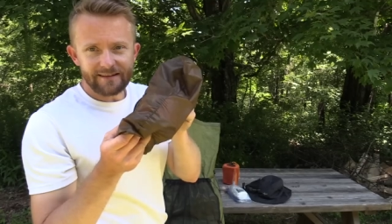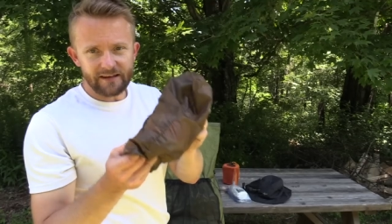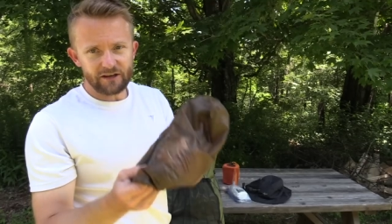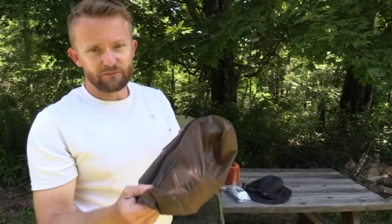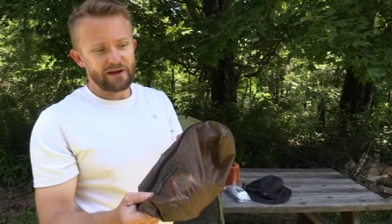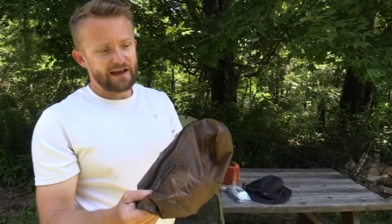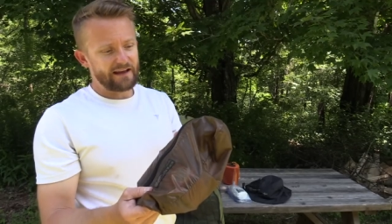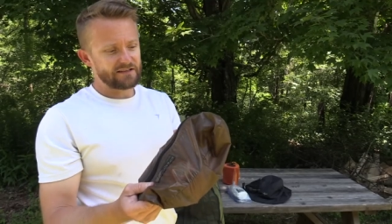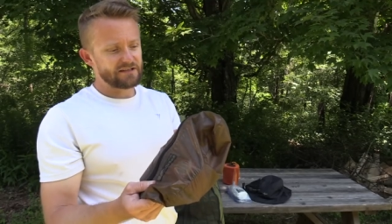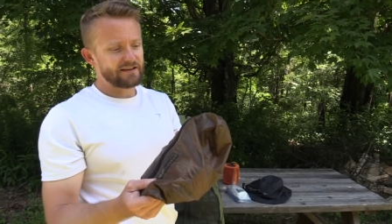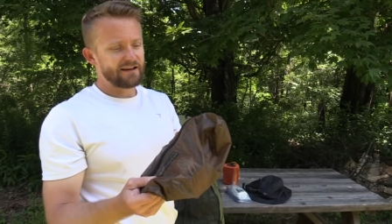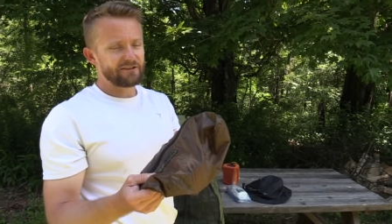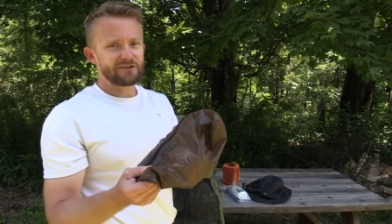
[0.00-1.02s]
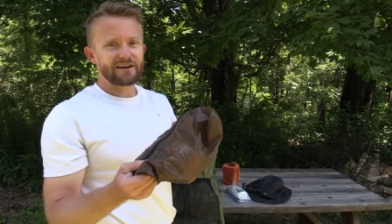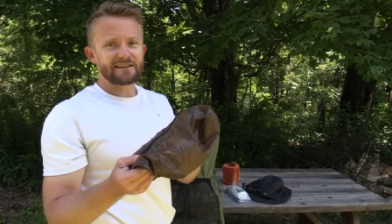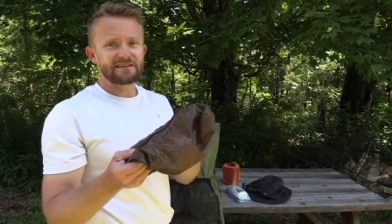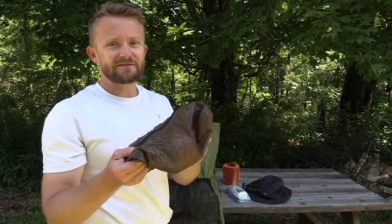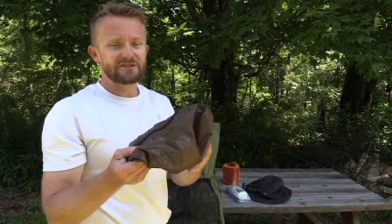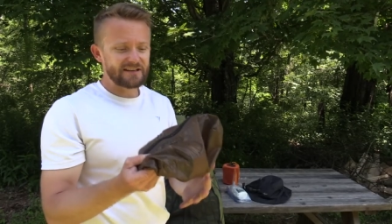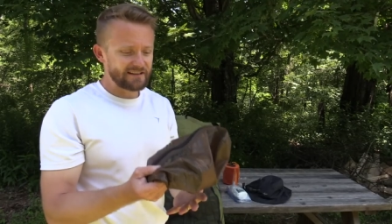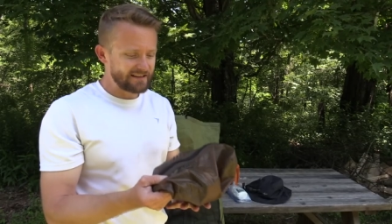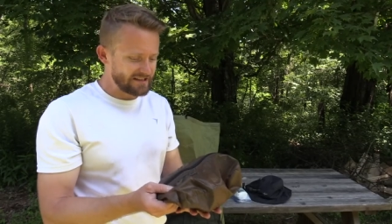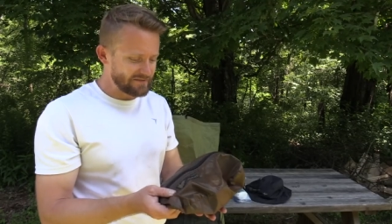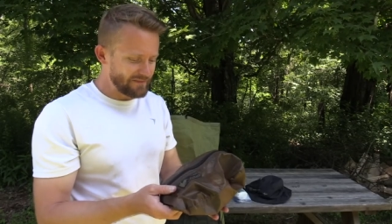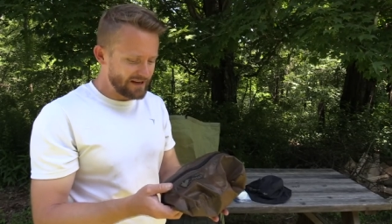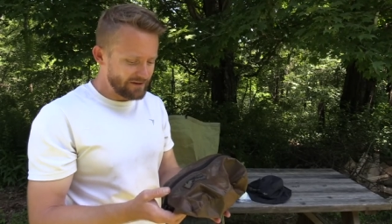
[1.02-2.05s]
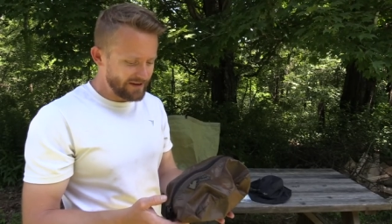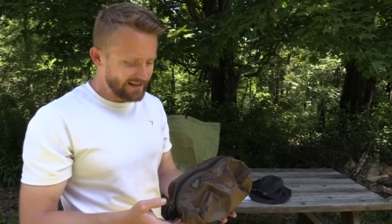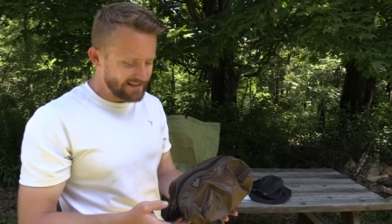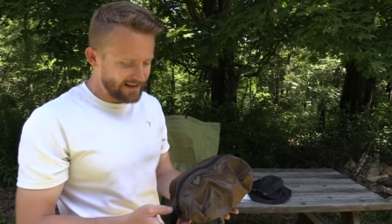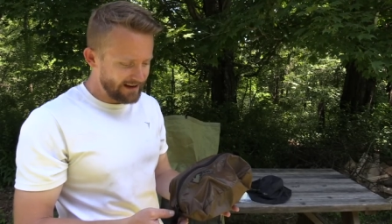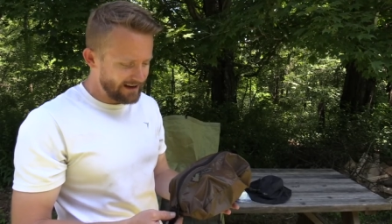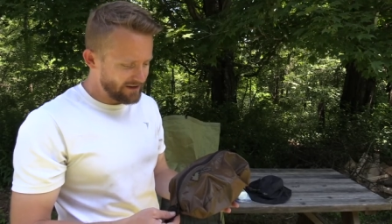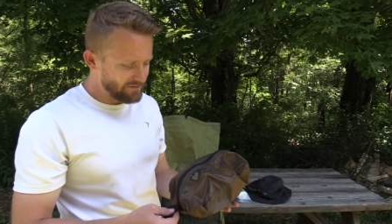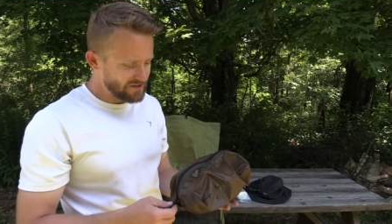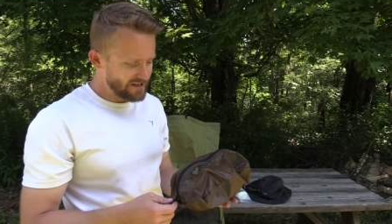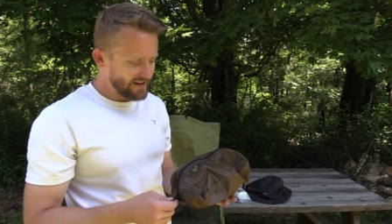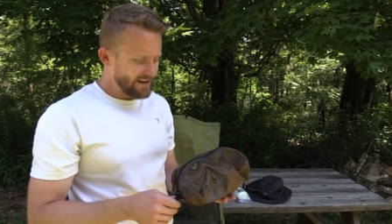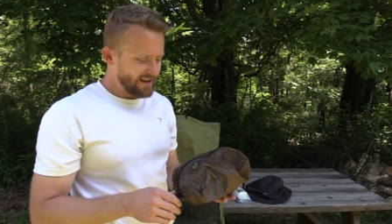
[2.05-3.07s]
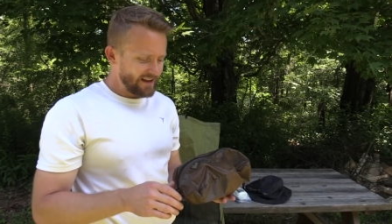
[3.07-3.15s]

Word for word: Kit bags. Now, you guys have seen these many, many times.